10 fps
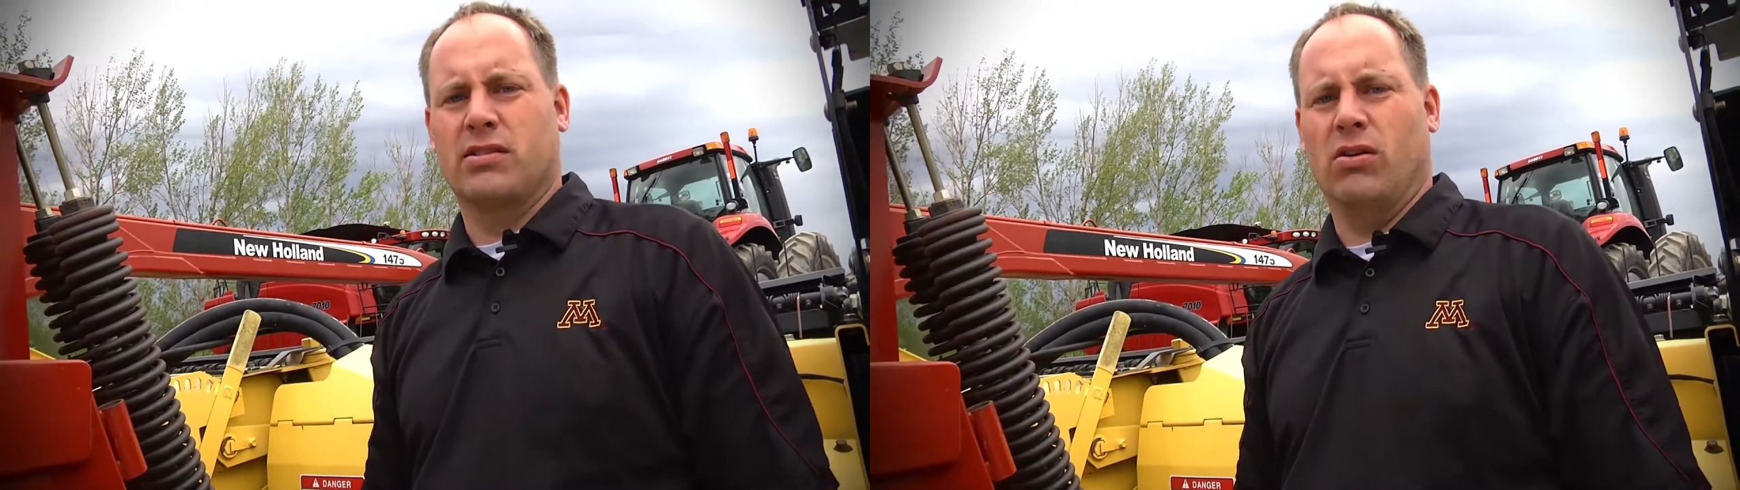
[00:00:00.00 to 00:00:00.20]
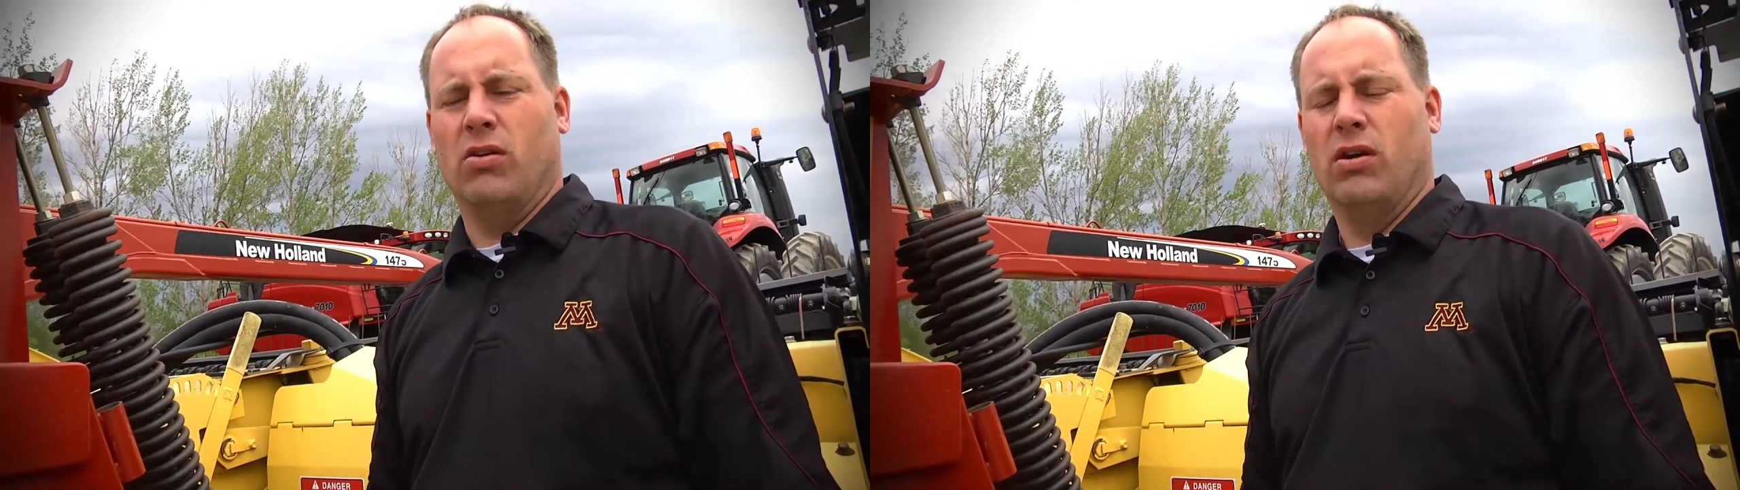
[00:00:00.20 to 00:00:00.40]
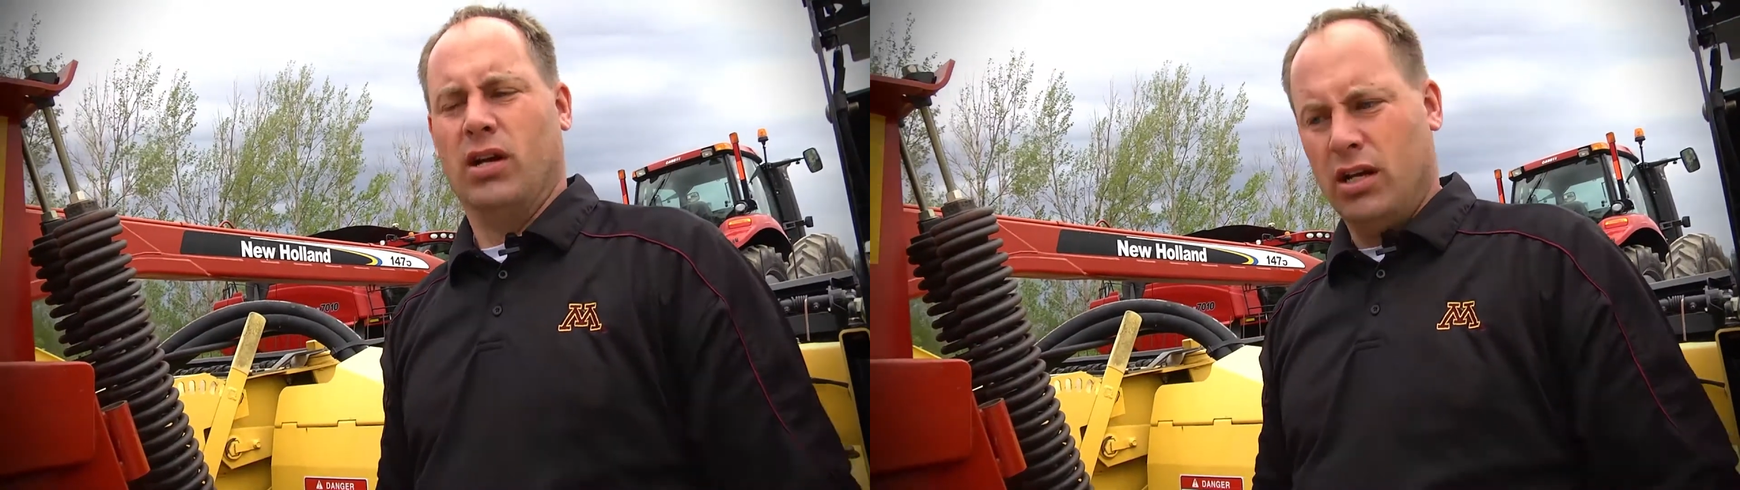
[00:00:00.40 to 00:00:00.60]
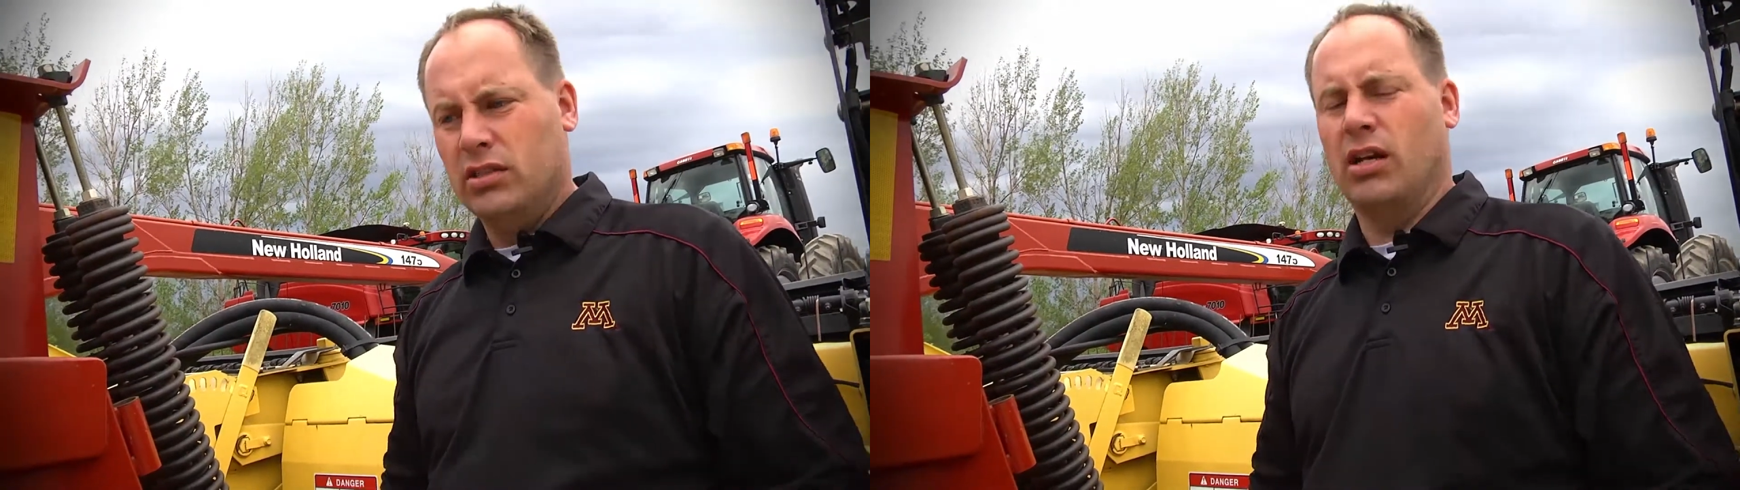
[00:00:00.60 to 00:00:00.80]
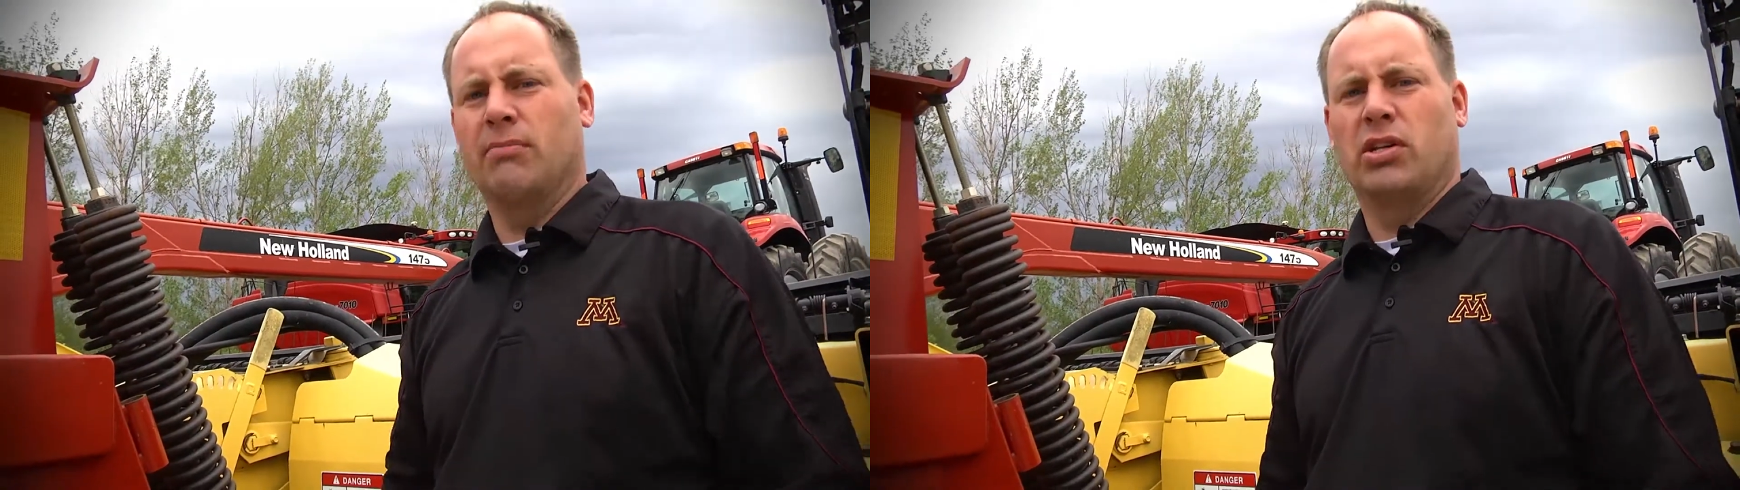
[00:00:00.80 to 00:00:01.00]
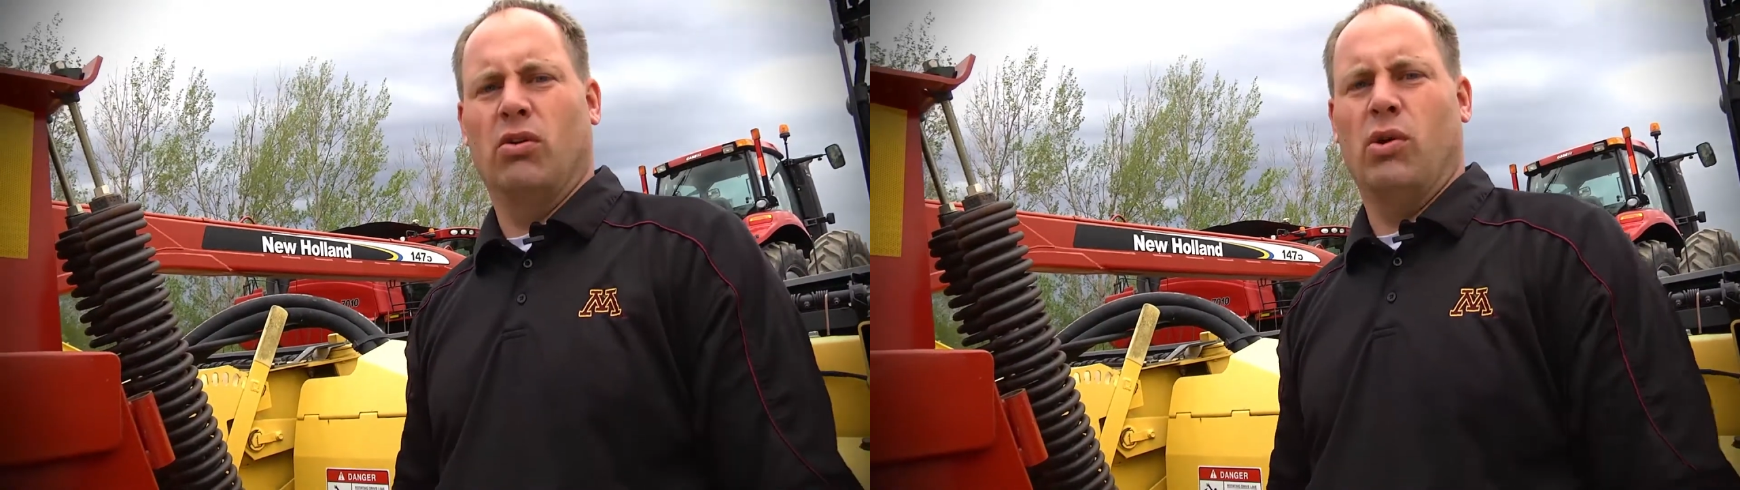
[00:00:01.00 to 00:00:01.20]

So something to